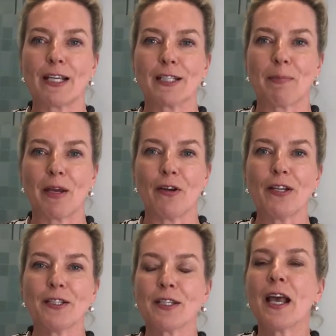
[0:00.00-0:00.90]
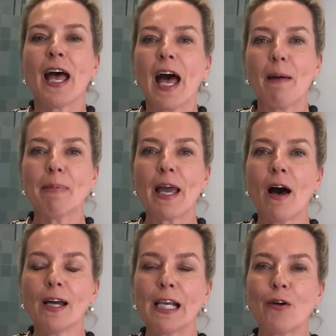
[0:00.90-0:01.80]
experience and be
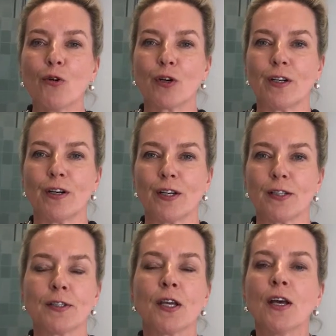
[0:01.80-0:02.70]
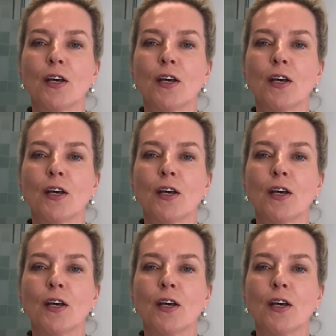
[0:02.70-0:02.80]
highly organised.